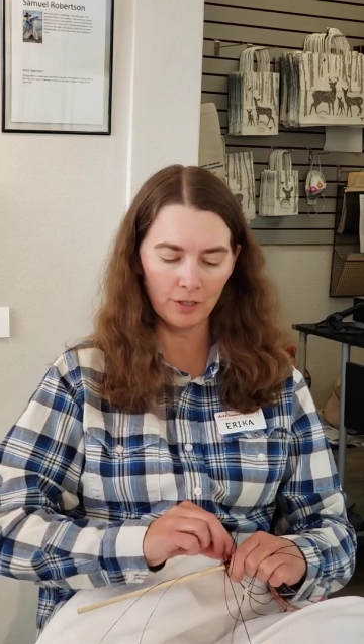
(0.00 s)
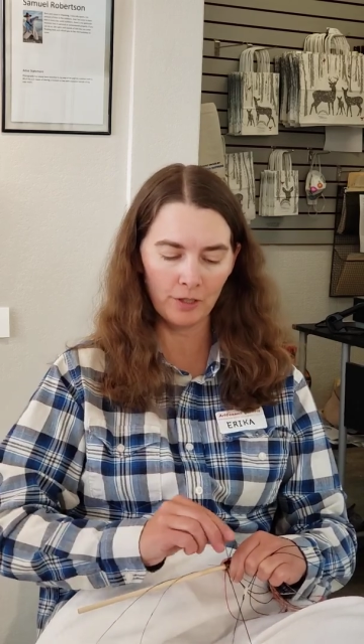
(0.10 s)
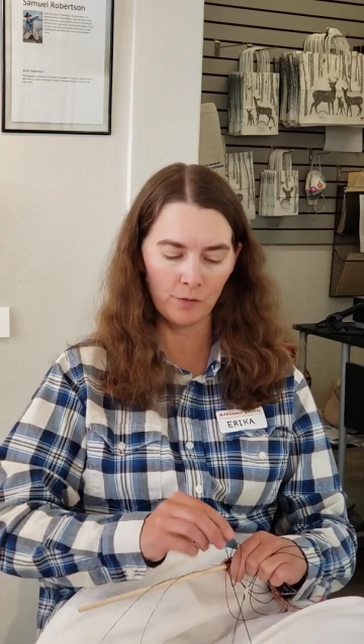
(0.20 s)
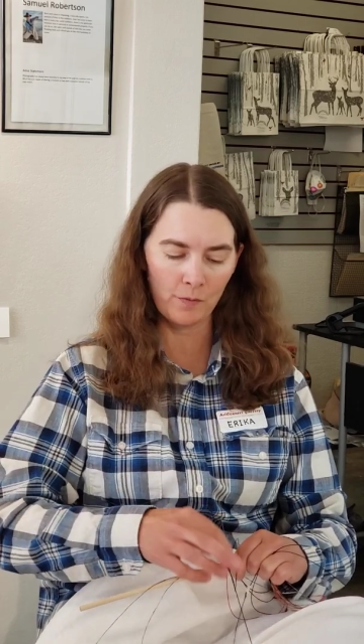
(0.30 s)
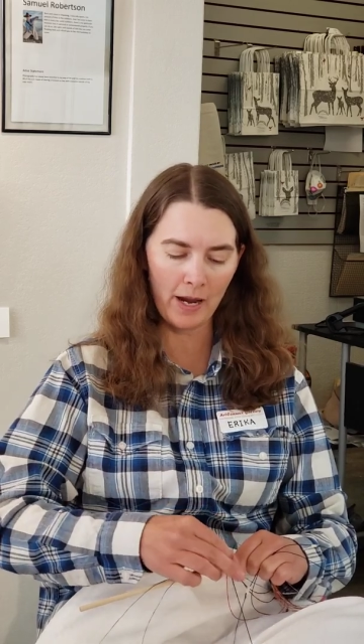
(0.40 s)

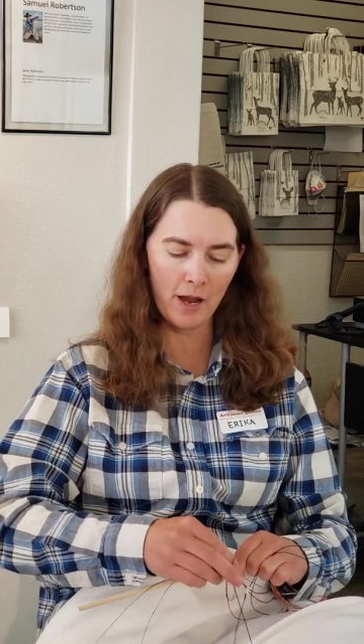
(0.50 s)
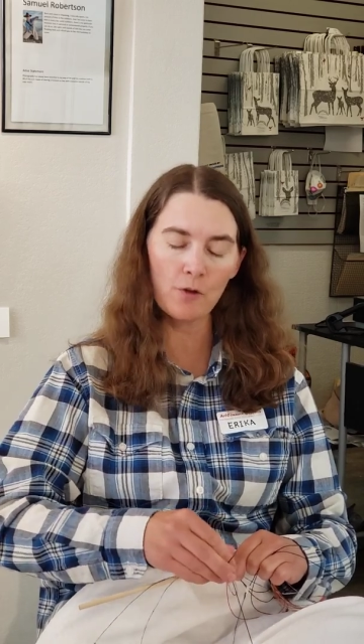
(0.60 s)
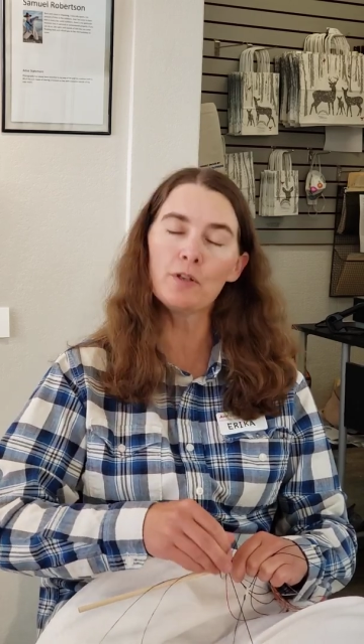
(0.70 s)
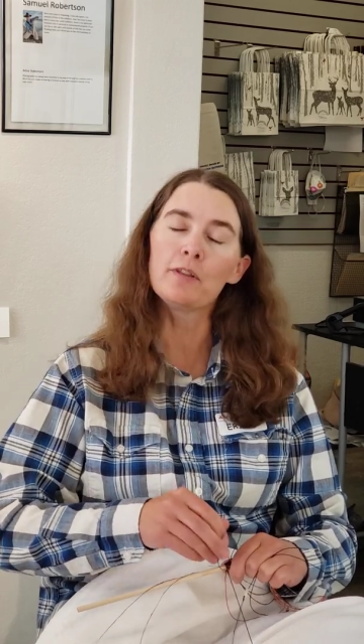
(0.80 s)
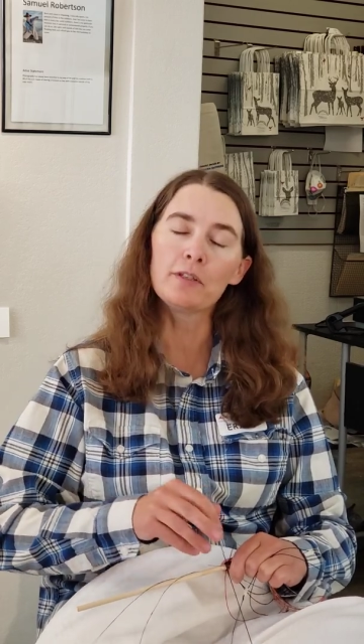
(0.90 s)

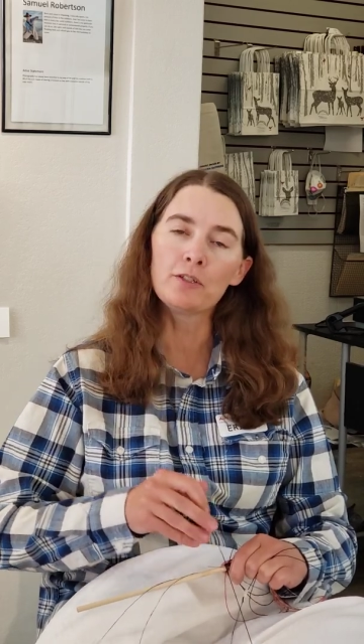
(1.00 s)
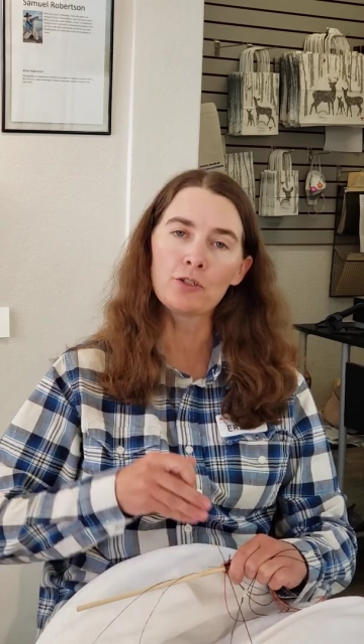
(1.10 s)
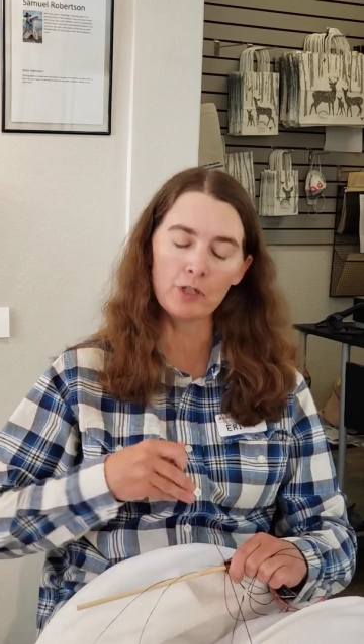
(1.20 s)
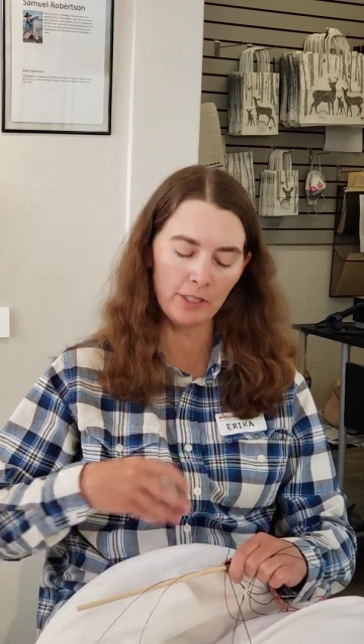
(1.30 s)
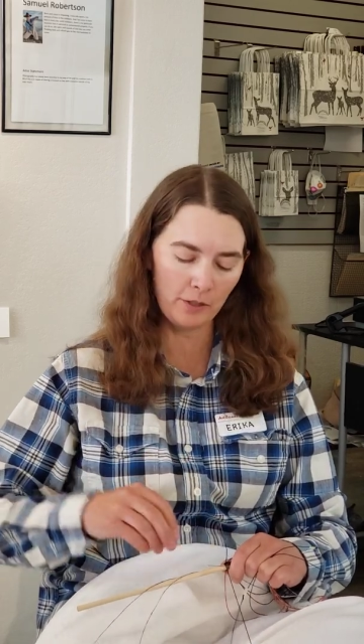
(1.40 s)
around the
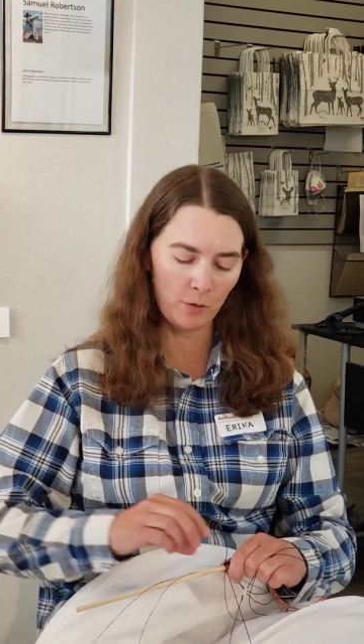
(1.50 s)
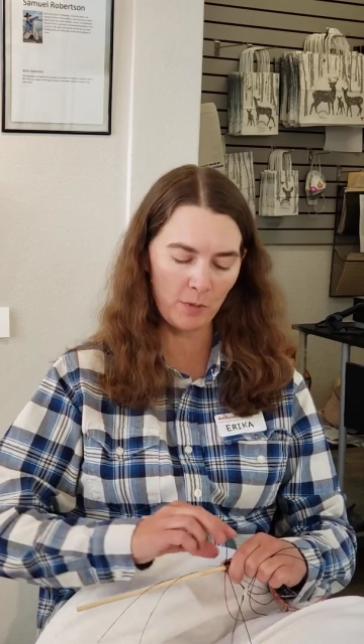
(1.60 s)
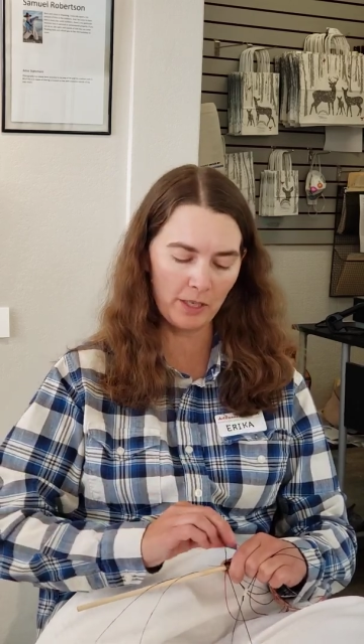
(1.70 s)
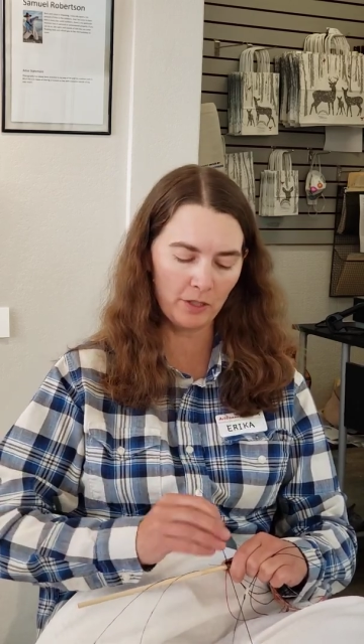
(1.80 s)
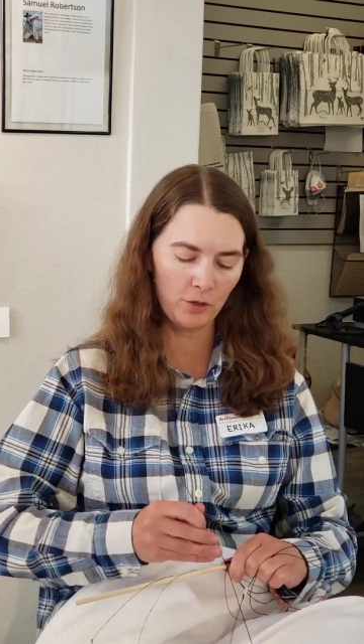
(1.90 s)
string so much,